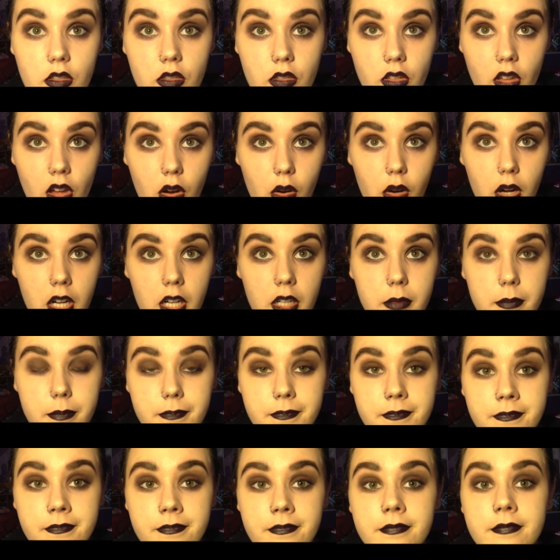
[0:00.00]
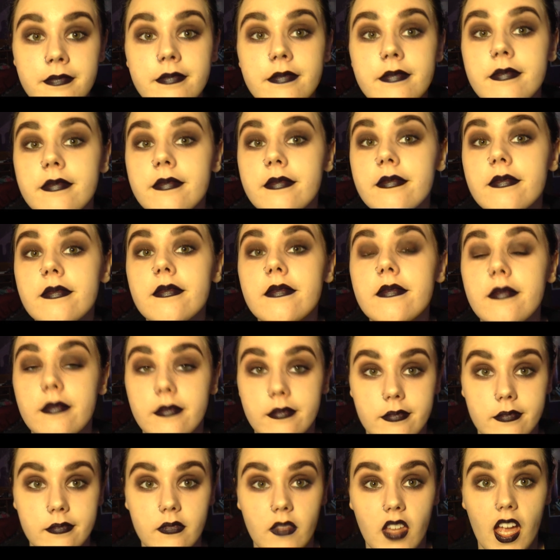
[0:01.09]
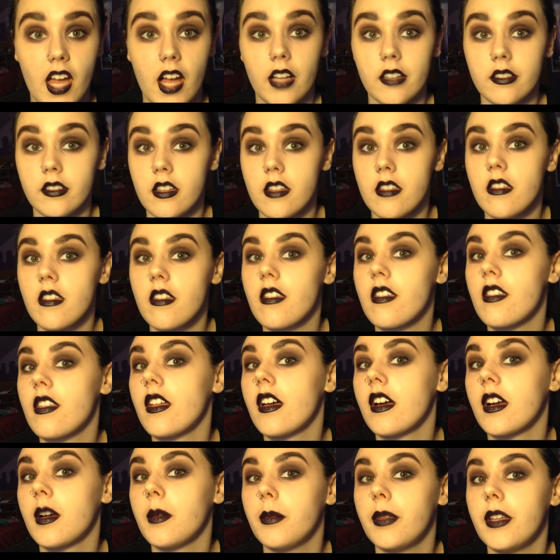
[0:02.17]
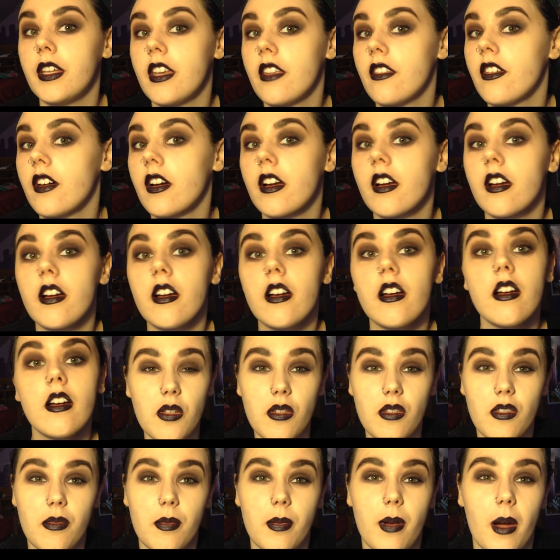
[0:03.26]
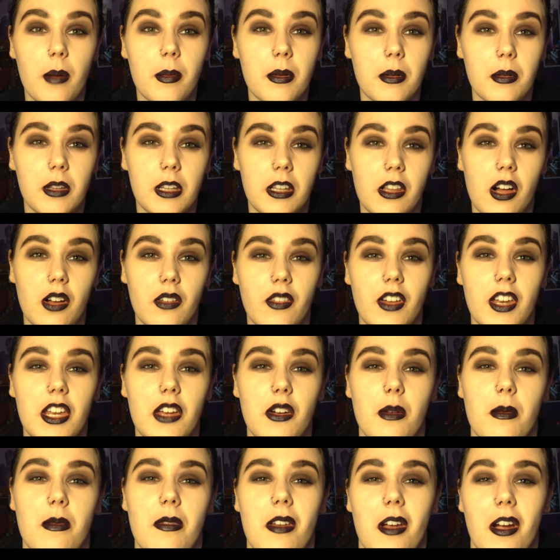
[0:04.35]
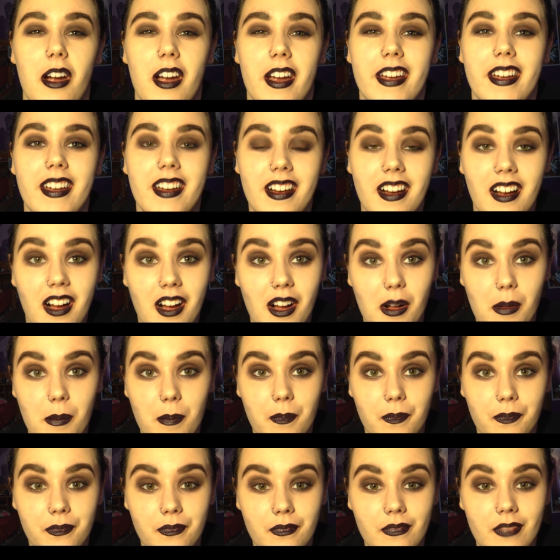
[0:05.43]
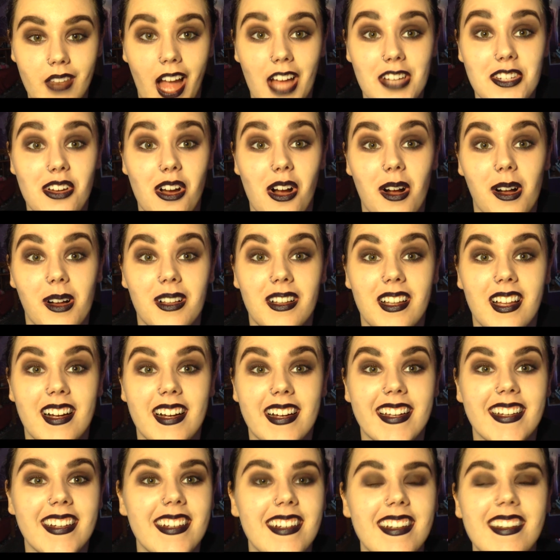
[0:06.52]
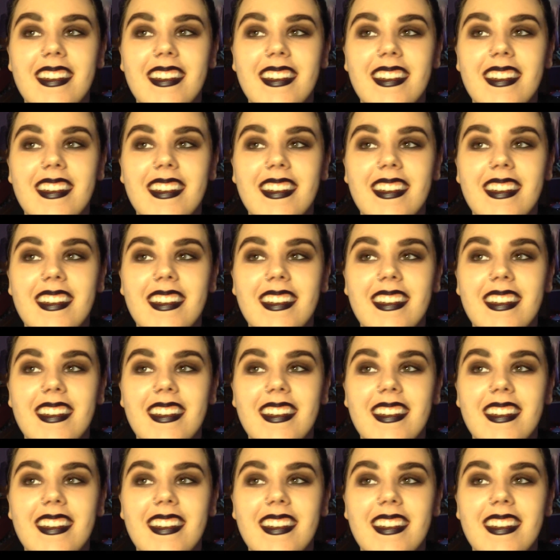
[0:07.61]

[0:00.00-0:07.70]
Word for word: So um, yeah, this is the completed look. This is probably a really long video. I'm sorry. Um, I talk a lot.